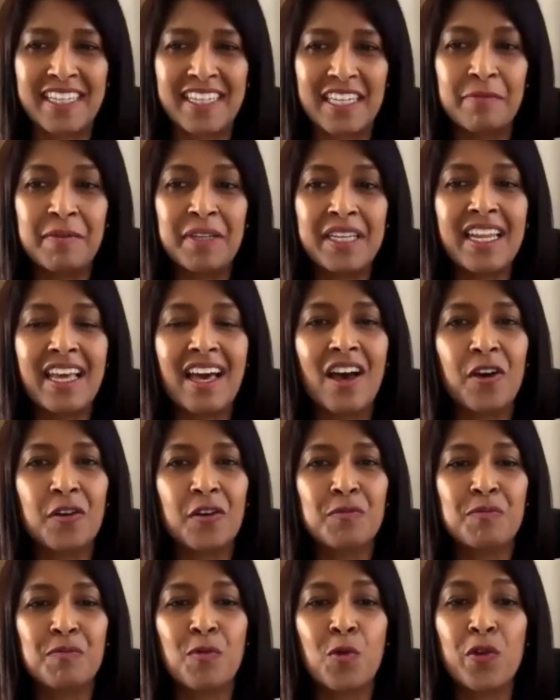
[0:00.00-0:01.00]
right. I mean,
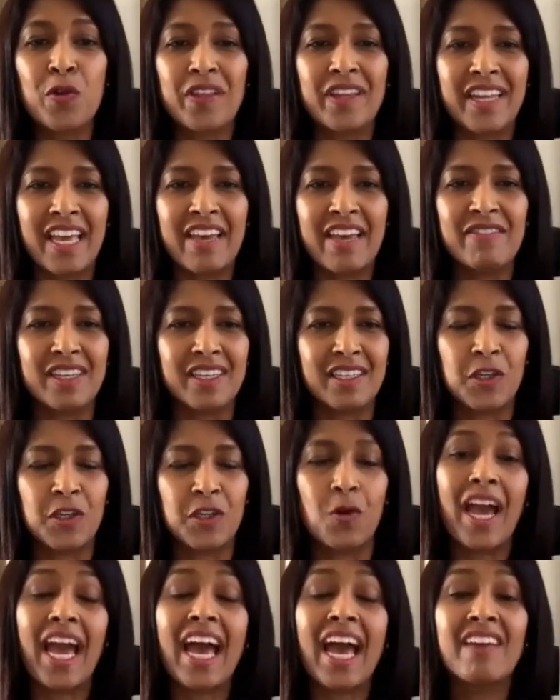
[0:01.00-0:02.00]
now more than ever, you
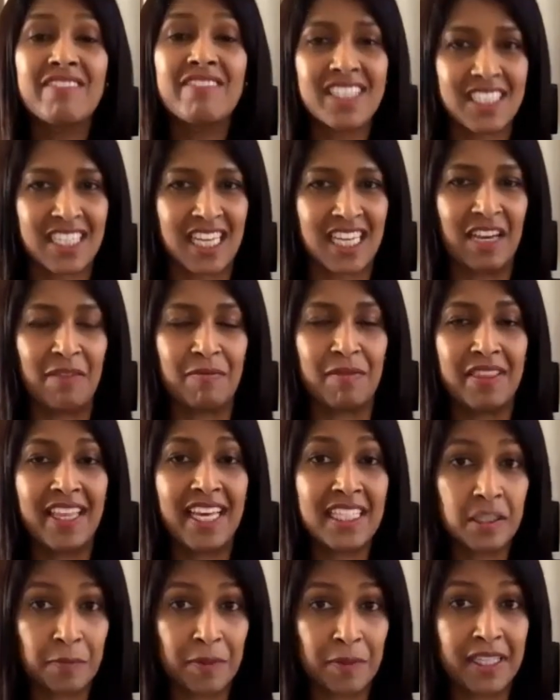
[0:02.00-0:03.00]
have the time, and
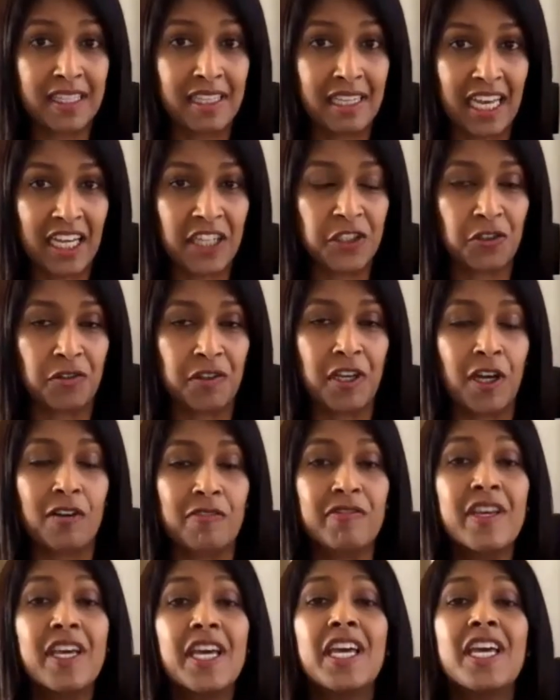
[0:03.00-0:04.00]
that's been the luxury of